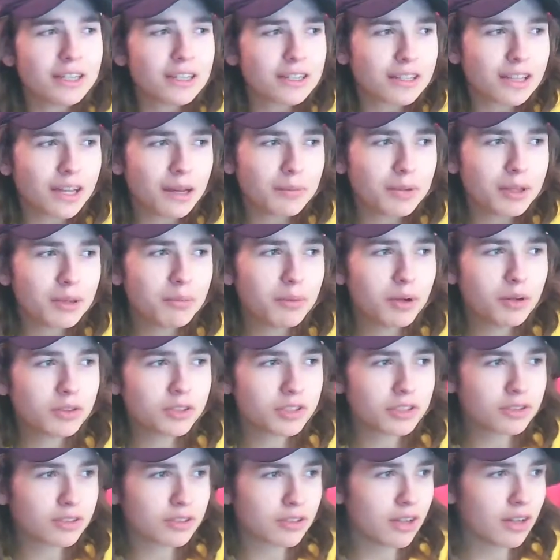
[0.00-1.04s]
got me
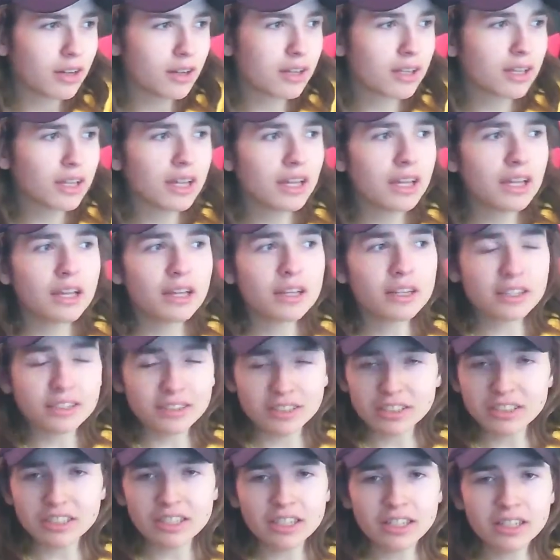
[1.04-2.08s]
emotional, dog." Because
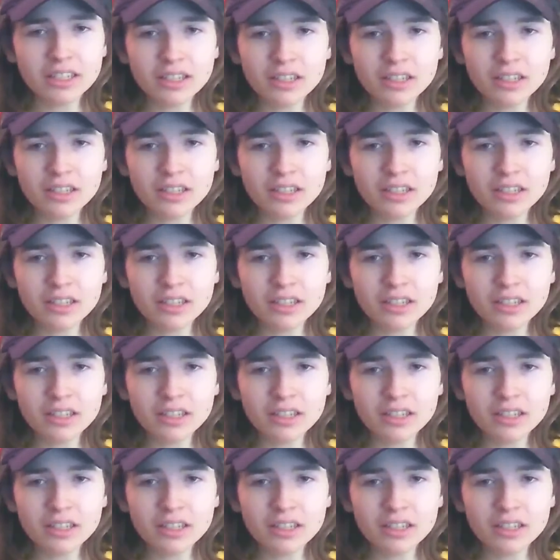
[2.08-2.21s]
it did.